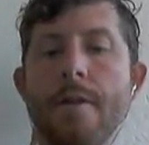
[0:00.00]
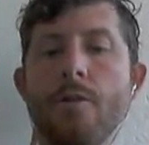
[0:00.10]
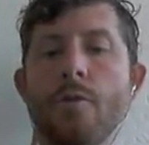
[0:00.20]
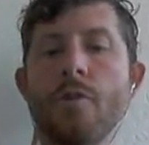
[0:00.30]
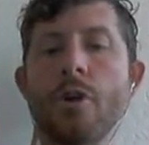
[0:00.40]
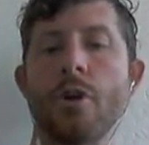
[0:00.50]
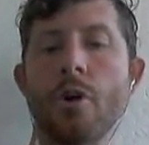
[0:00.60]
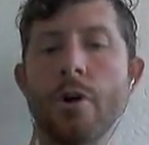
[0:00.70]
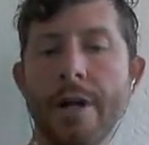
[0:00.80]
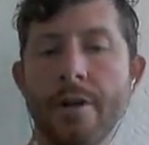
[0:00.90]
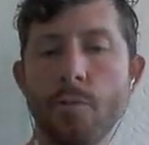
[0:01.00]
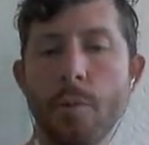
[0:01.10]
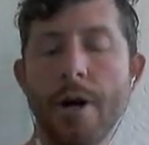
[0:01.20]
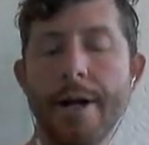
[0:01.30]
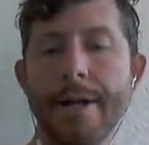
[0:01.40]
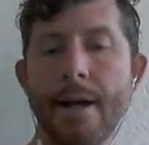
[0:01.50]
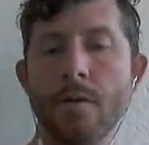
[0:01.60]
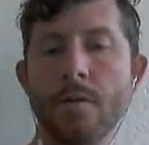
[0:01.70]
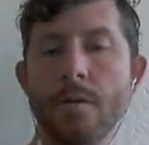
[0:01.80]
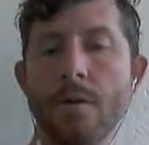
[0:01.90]
This was an earnings
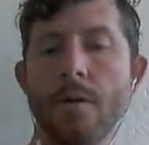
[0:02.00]
breakdown,